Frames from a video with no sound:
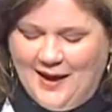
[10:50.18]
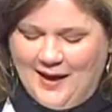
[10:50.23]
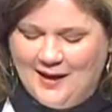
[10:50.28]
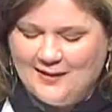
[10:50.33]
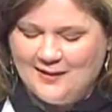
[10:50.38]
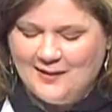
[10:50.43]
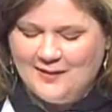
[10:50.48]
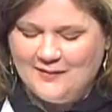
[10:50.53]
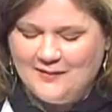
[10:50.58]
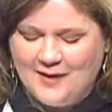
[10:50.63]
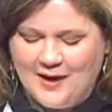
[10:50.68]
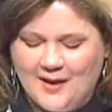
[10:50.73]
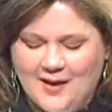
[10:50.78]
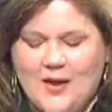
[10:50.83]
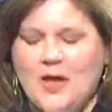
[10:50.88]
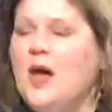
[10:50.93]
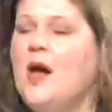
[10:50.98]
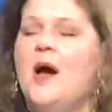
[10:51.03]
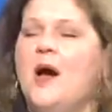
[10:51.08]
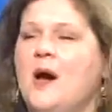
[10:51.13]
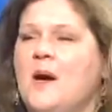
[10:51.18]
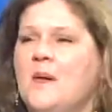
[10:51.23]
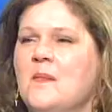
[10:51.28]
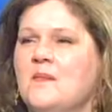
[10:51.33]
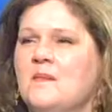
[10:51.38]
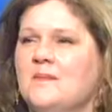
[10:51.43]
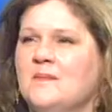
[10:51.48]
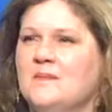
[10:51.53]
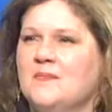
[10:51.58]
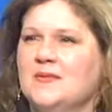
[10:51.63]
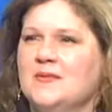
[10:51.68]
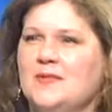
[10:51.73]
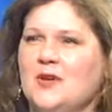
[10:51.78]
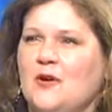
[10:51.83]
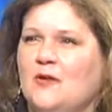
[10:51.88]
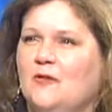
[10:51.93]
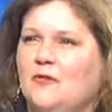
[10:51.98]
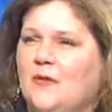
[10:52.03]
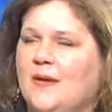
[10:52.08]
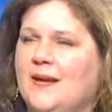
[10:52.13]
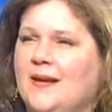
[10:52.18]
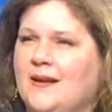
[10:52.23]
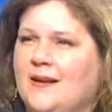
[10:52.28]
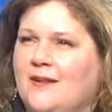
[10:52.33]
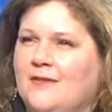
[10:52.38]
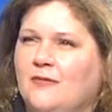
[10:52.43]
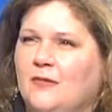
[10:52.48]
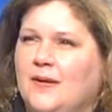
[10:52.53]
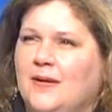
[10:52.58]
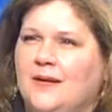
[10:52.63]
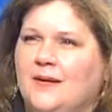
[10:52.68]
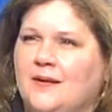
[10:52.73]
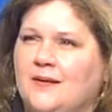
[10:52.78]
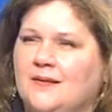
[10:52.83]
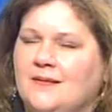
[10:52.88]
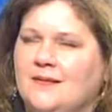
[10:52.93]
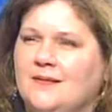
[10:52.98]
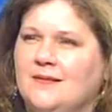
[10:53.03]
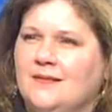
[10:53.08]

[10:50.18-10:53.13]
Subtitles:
I love that. So if we